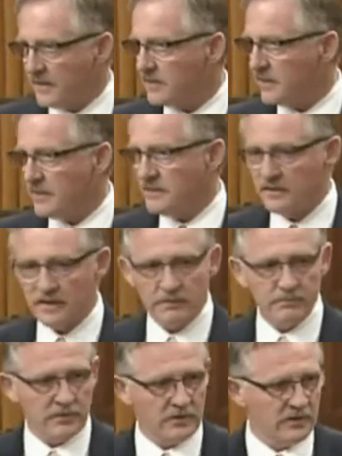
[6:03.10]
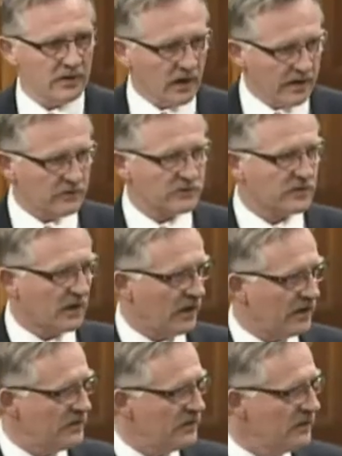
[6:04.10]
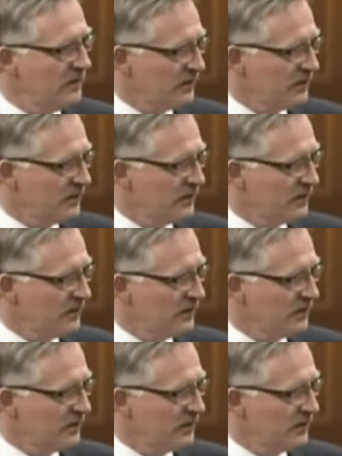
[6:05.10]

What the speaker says: and at the end of that period, either side